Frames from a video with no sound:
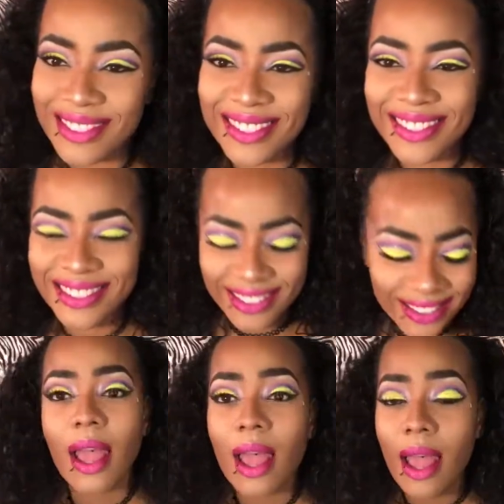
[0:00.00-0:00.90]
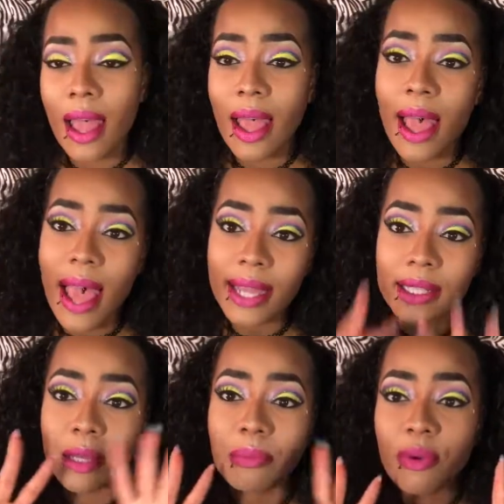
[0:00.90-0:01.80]
Mm-hmm. Hack
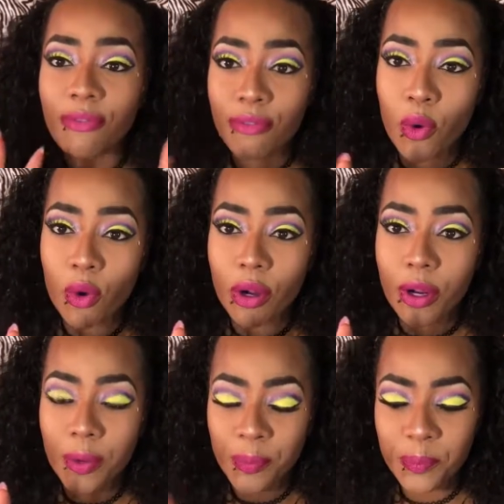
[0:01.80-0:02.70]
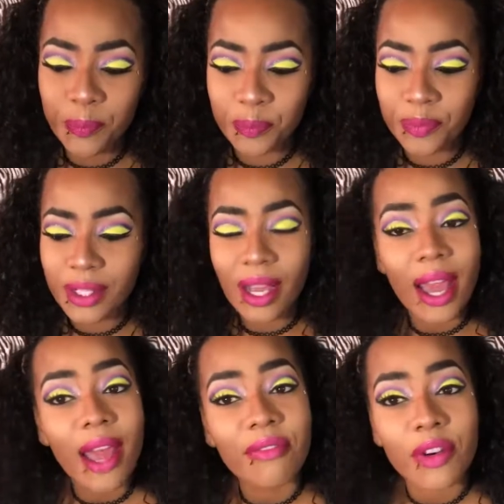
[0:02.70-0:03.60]
number four. I
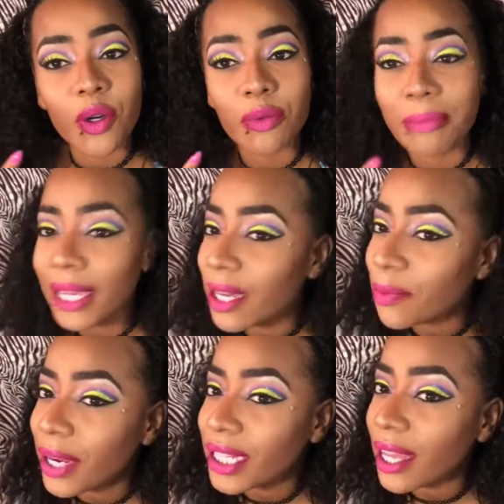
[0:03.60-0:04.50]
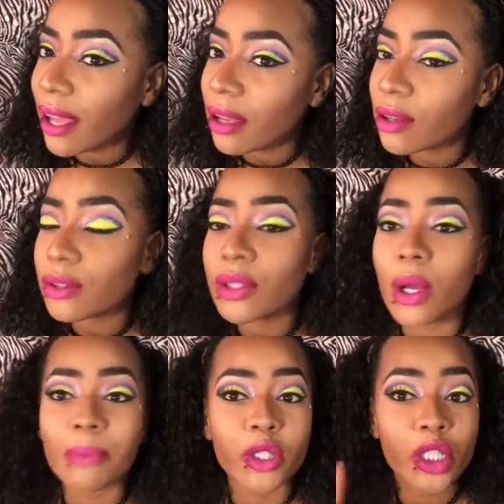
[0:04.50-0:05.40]
have on makeup right now, so
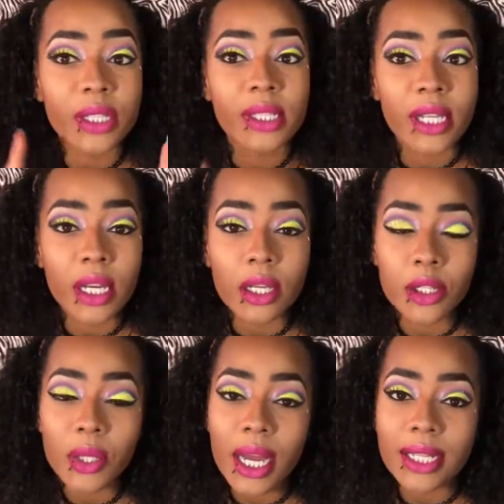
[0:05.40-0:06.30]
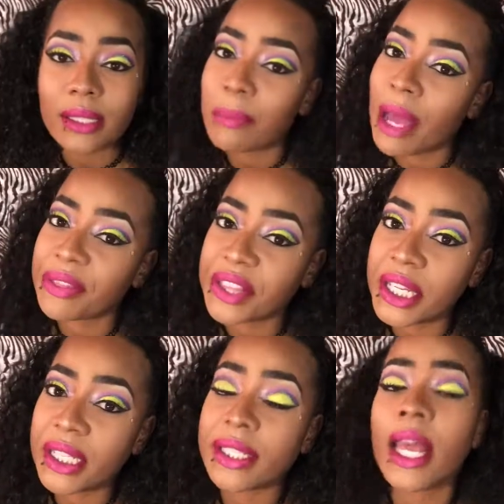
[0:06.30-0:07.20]
I'm gonna just tell you guys about
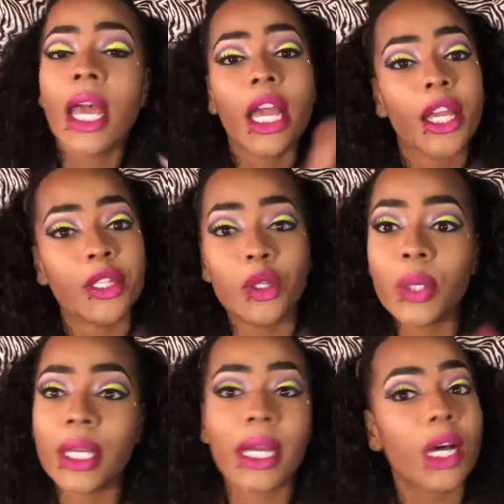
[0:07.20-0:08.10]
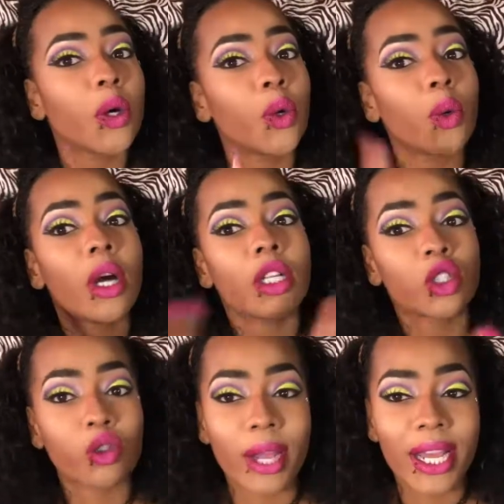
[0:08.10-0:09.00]
this and you can go
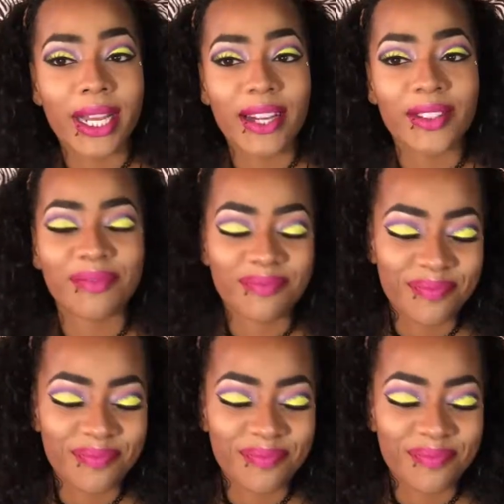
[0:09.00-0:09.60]
try it out.